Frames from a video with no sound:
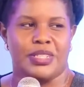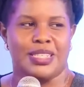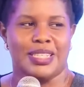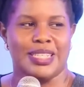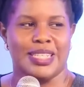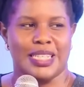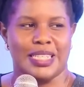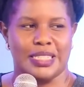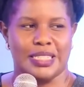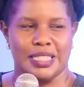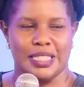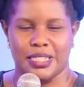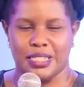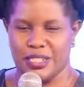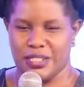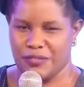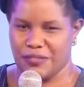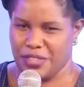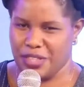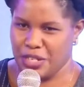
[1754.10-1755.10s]
Then I said,
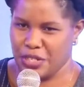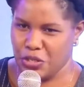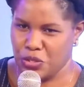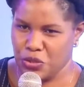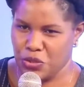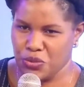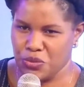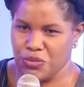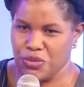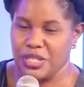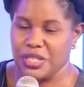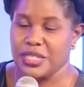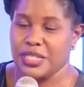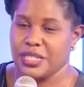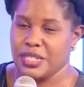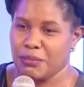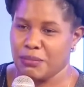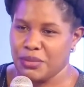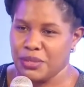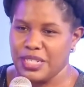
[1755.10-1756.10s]
leave that to me.
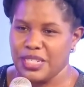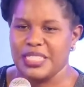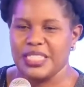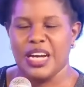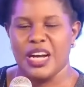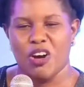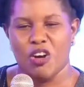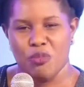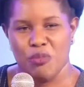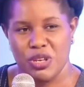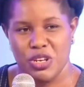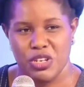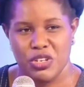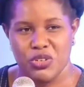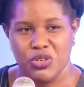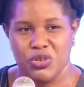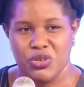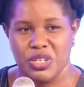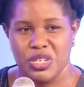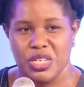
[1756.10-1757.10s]
Njabuleta, how many
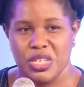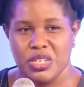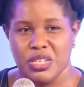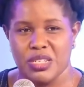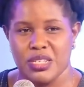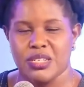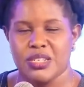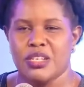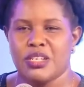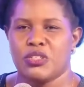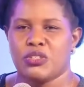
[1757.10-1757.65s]
do you need?